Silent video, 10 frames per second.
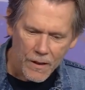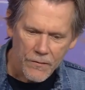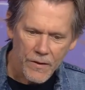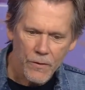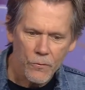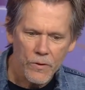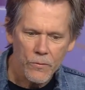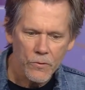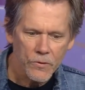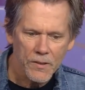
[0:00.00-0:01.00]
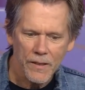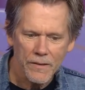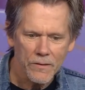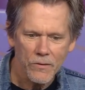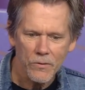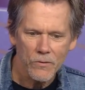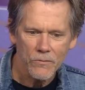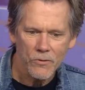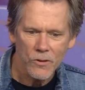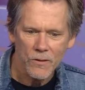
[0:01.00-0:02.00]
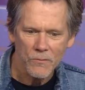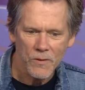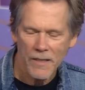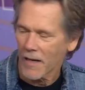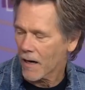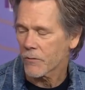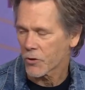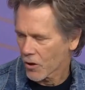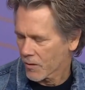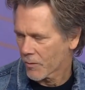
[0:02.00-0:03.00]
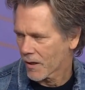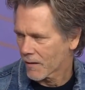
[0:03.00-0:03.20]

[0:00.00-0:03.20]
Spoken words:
that we will tend to just take care of each other better.